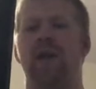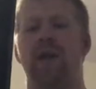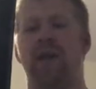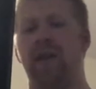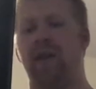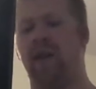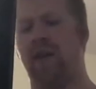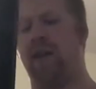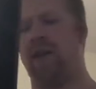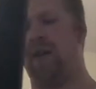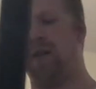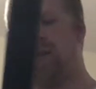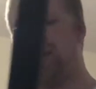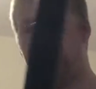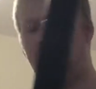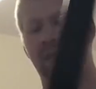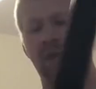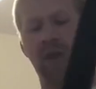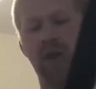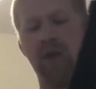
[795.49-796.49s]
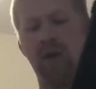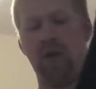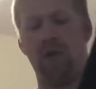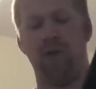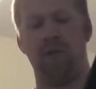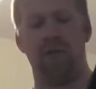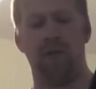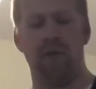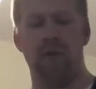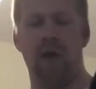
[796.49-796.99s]
on here. Let me
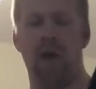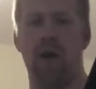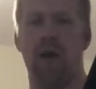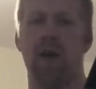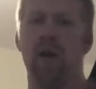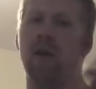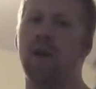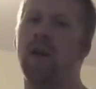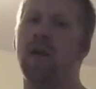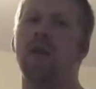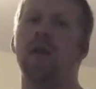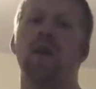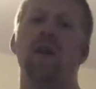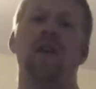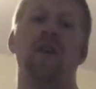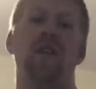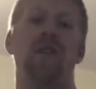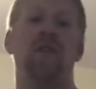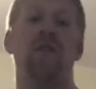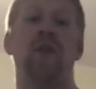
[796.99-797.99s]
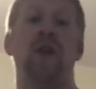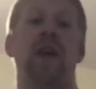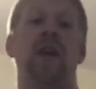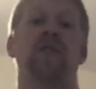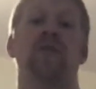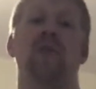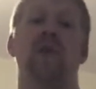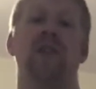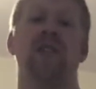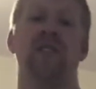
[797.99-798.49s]
know if you
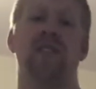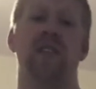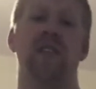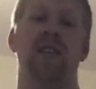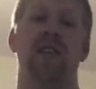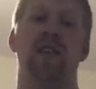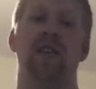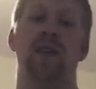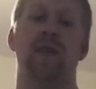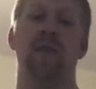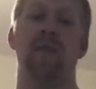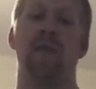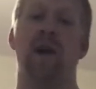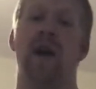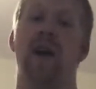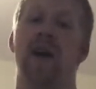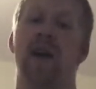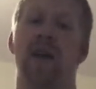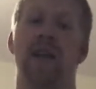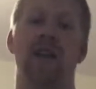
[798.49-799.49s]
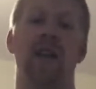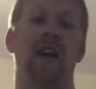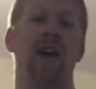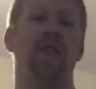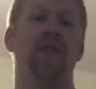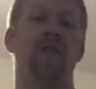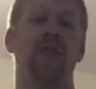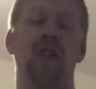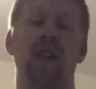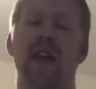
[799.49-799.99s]
guys want to see my
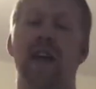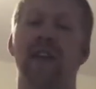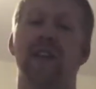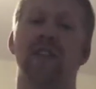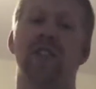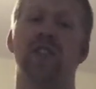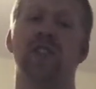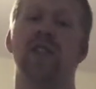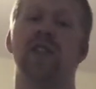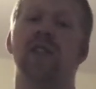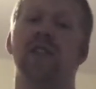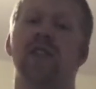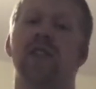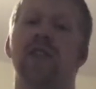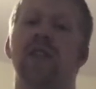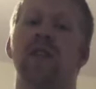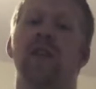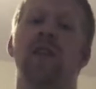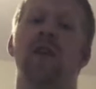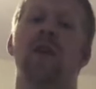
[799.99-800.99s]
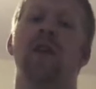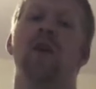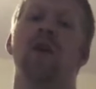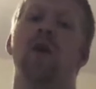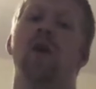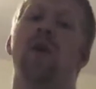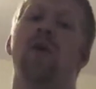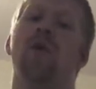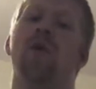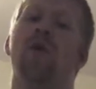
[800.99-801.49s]
knife collection,
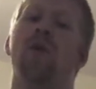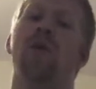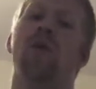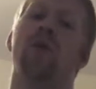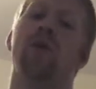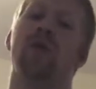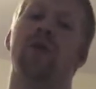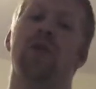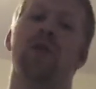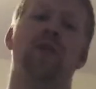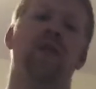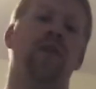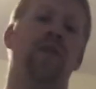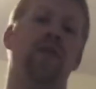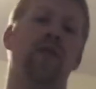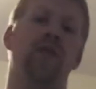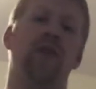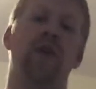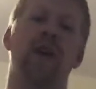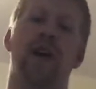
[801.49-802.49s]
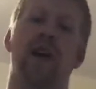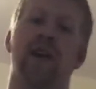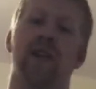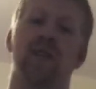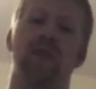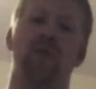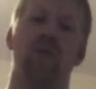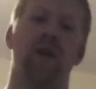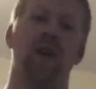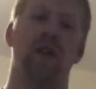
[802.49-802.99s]
or if you
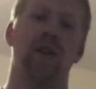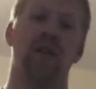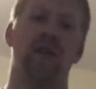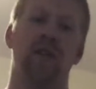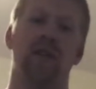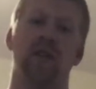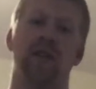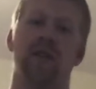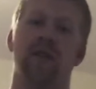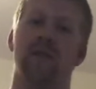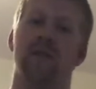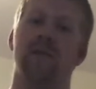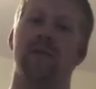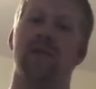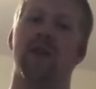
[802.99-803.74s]
guys want to,